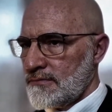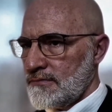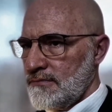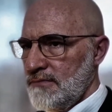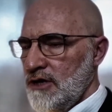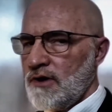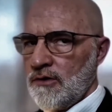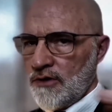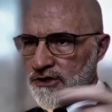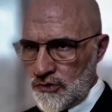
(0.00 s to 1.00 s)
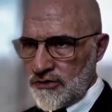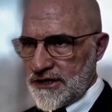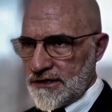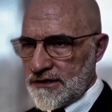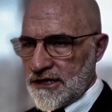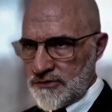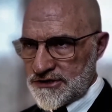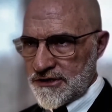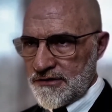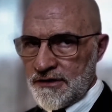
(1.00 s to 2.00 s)
Meanwhile, what you'll get in
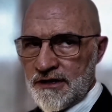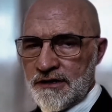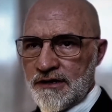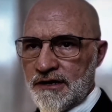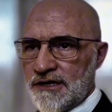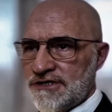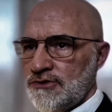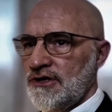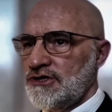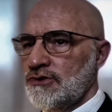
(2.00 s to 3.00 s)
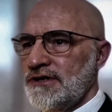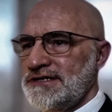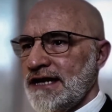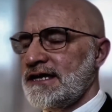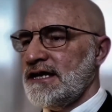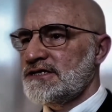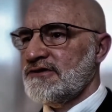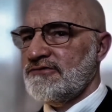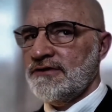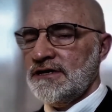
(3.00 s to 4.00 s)
return is to enjoy decades of
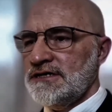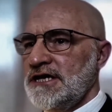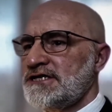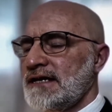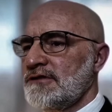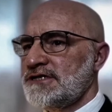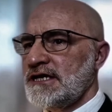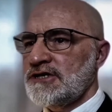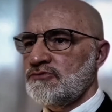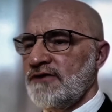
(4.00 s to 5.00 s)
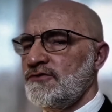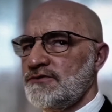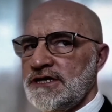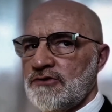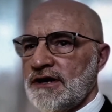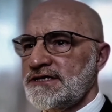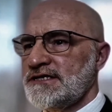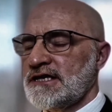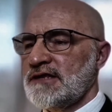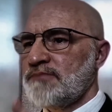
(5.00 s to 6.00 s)
destabilization, refugee crises,
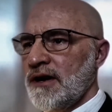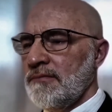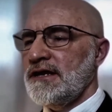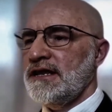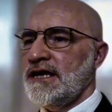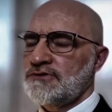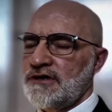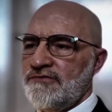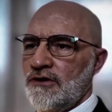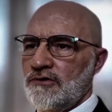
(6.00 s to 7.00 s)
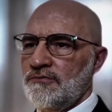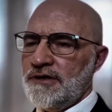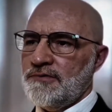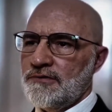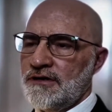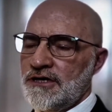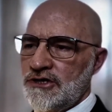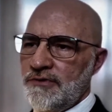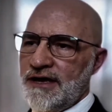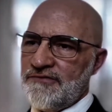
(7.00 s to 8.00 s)
and the permanent hatred of your own people. Do
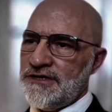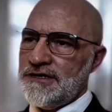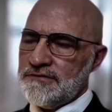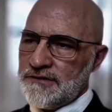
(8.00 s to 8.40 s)
we have a deal?